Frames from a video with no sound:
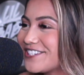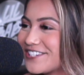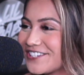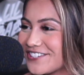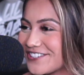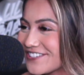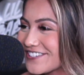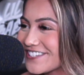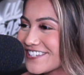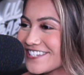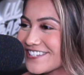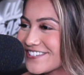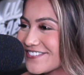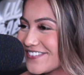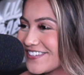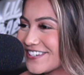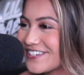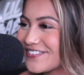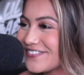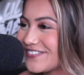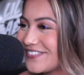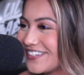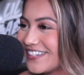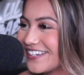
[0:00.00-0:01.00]
chooses
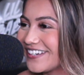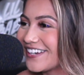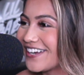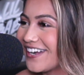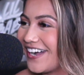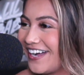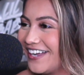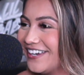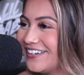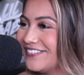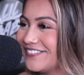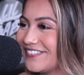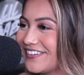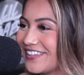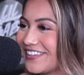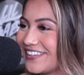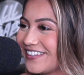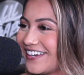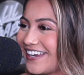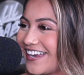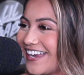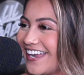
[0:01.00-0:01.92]
me to be a godmother,